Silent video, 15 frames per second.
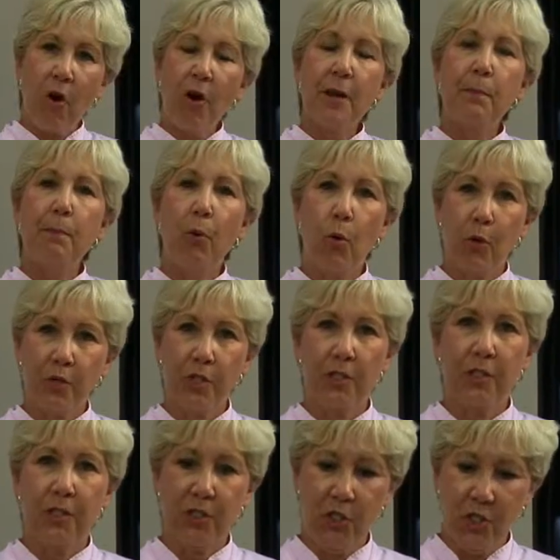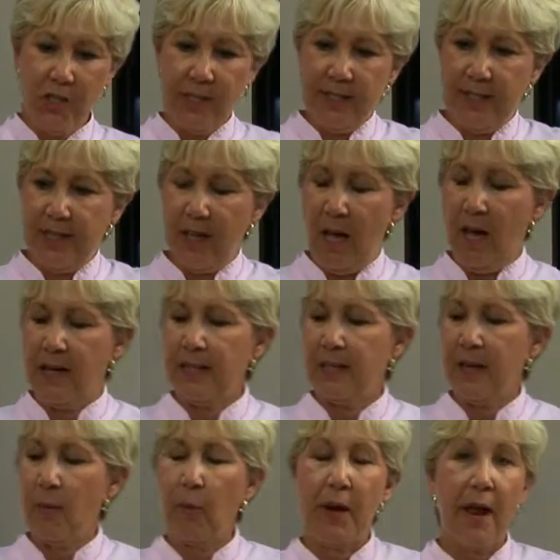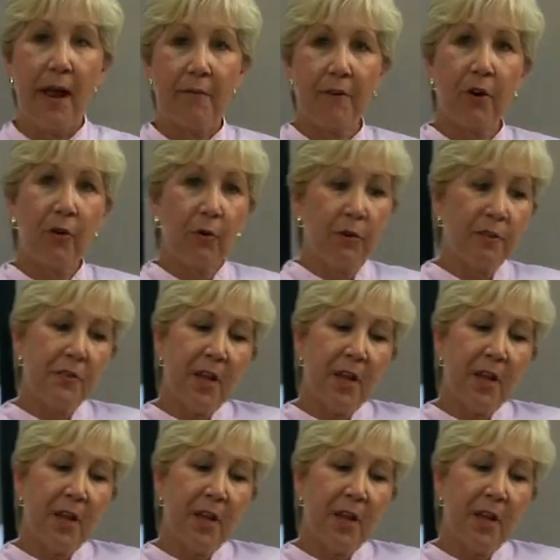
already portioned the chicken size and we have our grill